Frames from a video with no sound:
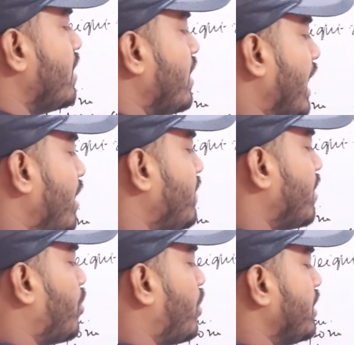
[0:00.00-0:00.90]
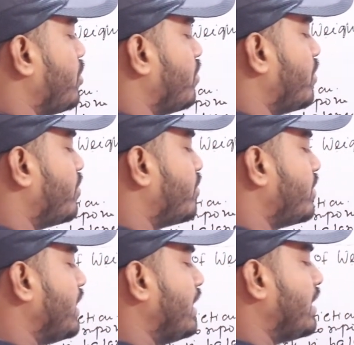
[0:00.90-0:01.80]
help the body to
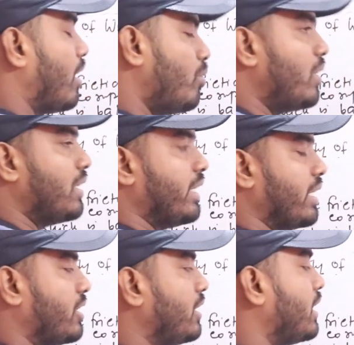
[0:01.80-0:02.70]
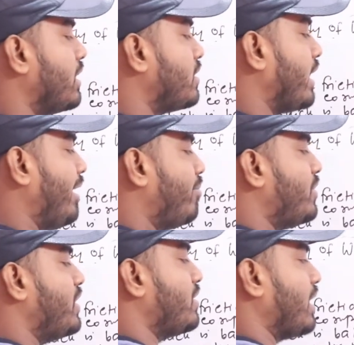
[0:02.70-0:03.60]
moving downward direction, that is
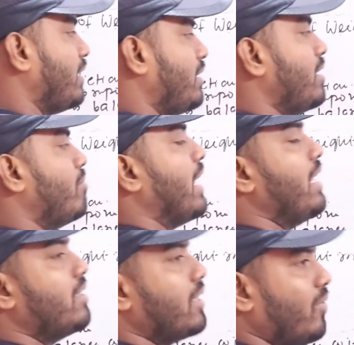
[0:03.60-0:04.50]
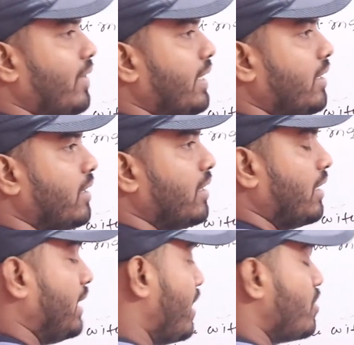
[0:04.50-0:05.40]
mg sin theta minus Fk.
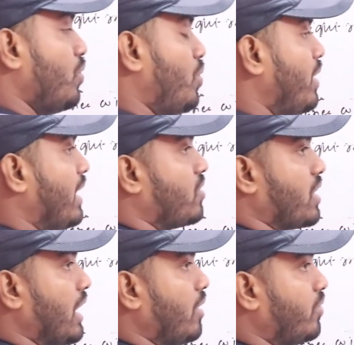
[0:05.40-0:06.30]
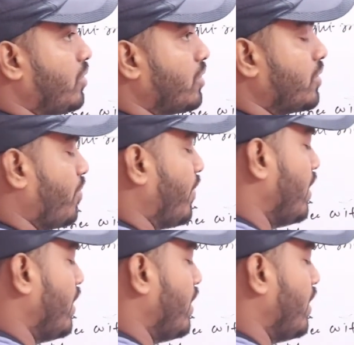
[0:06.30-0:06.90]
There is no external force.